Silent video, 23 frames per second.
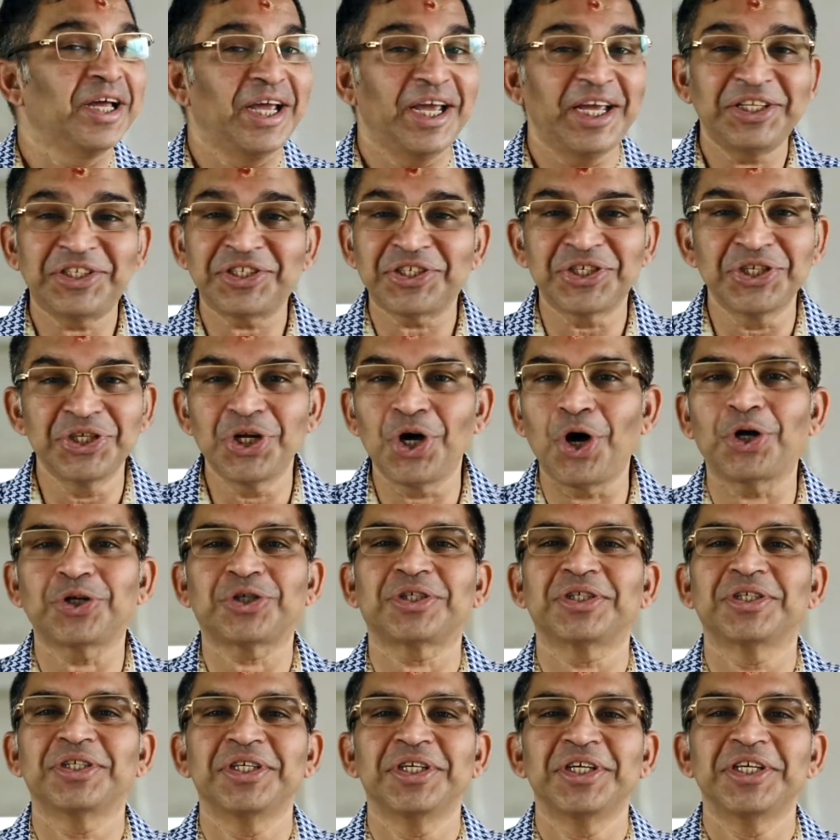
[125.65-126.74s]
It's
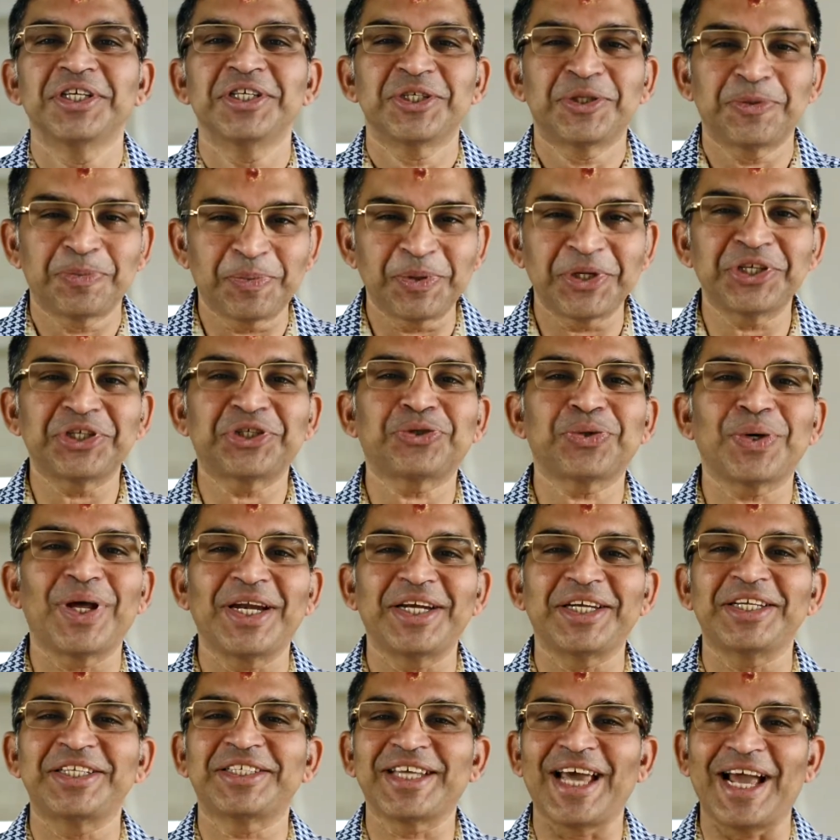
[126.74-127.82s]
not.
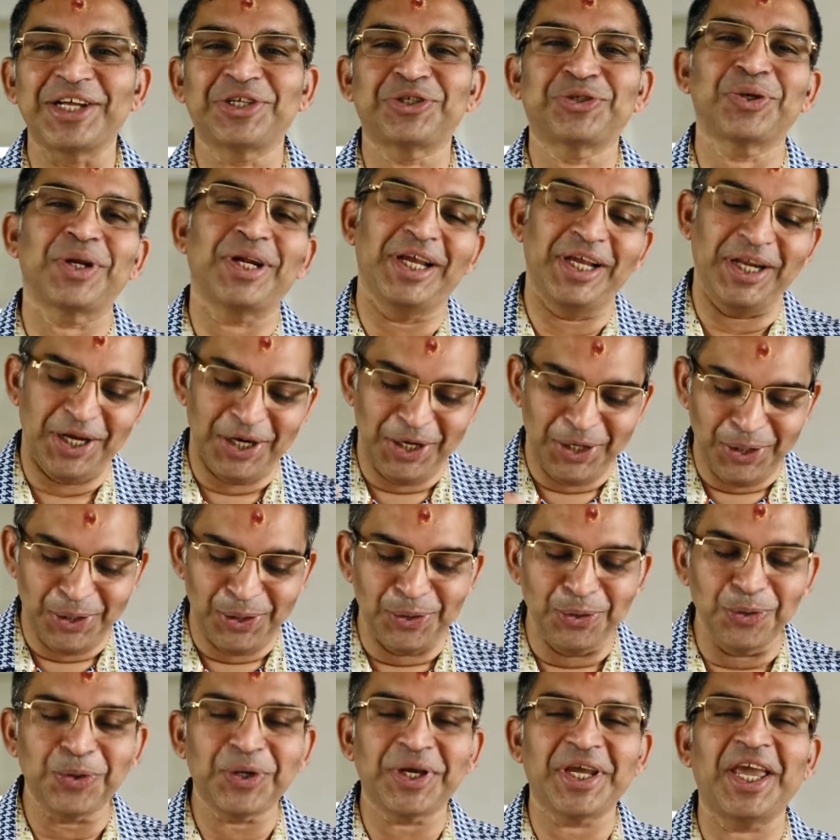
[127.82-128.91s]
Spirituality is actually
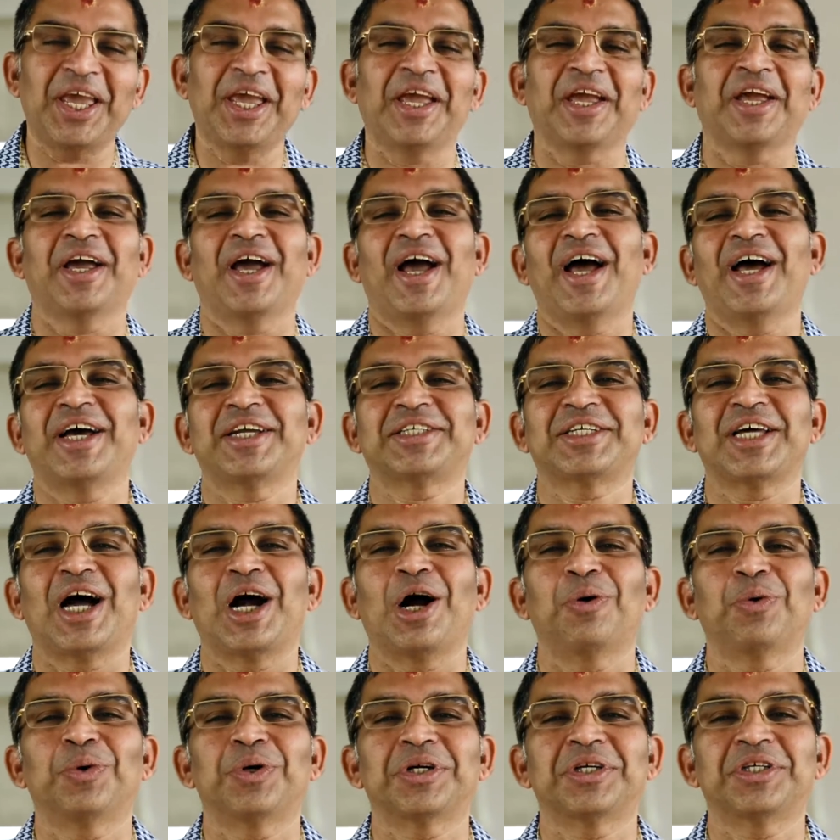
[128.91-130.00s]
looking at
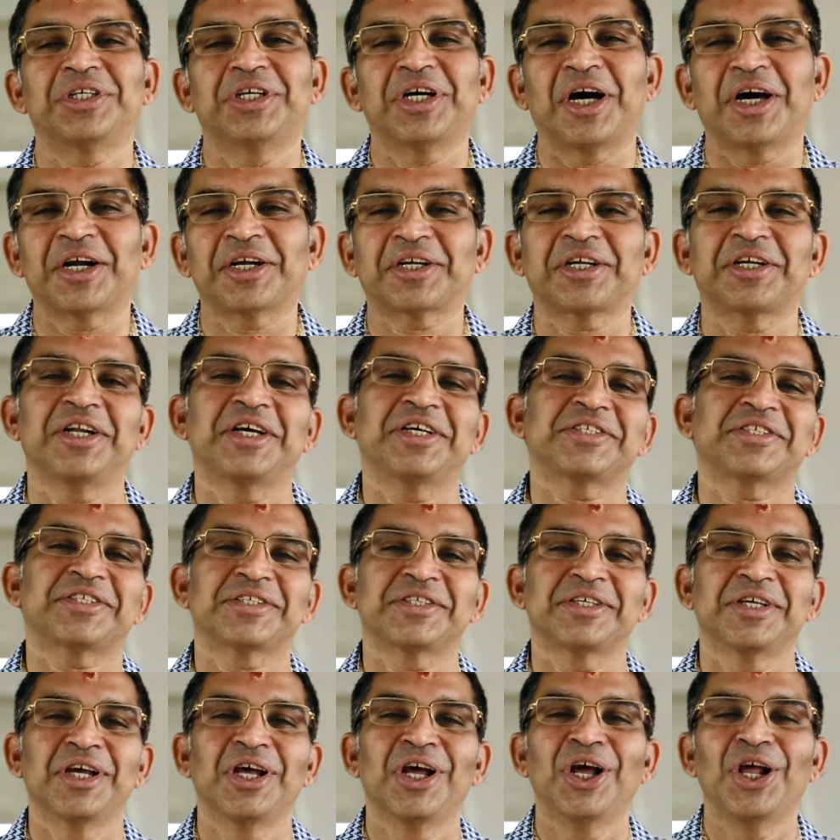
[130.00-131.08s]
our
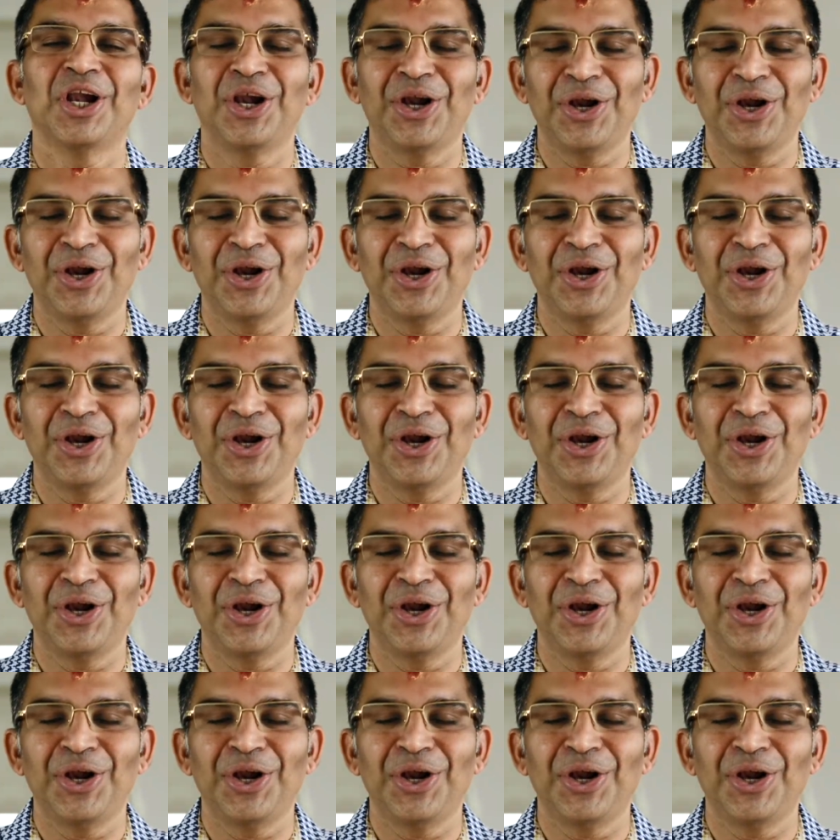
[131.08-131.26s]
darkness,